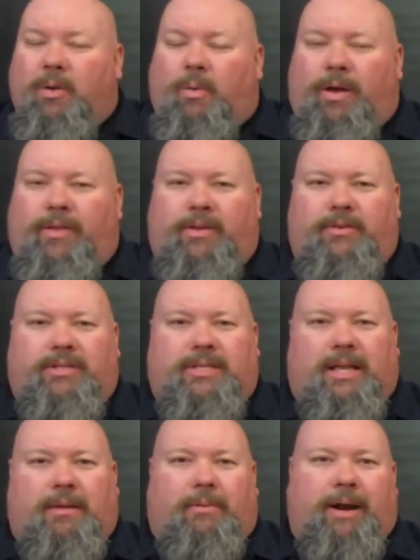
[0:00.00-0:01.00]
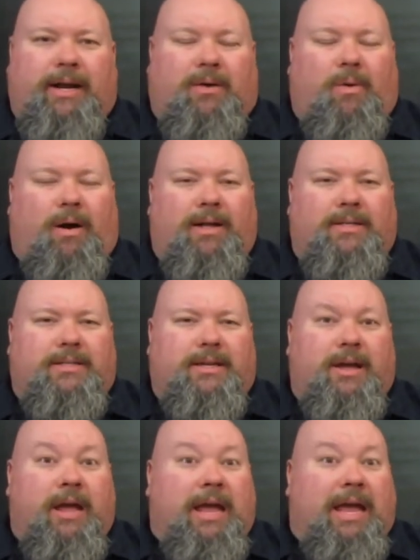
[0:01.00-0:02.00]
whether you celebrate
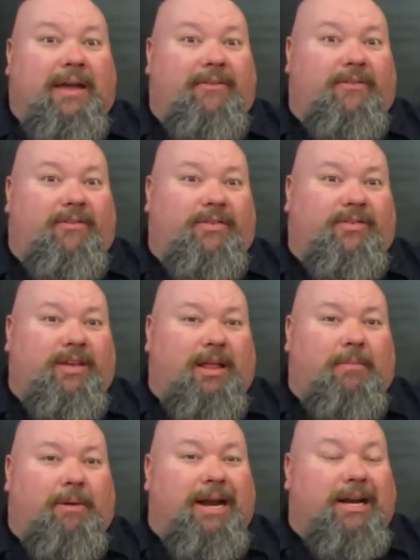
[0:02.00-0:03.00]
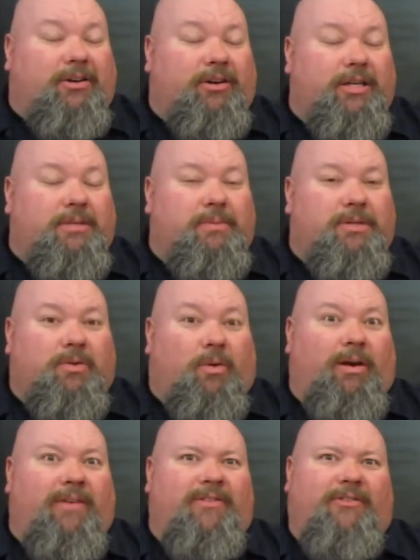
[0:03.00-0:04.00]
Kwanzaa, even if you celebrate Christmas
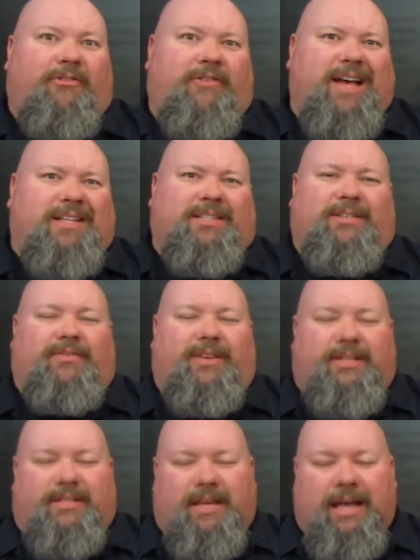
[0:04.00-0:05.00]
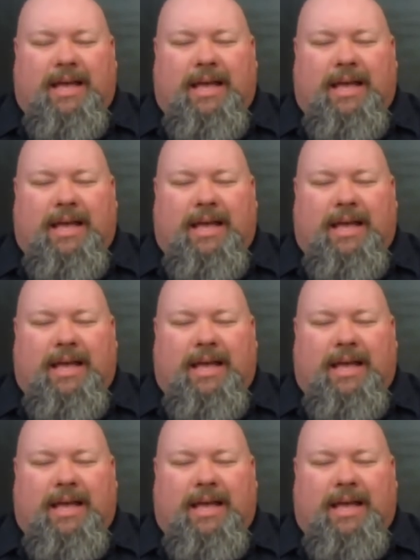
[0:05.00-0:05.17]
or even Festivus,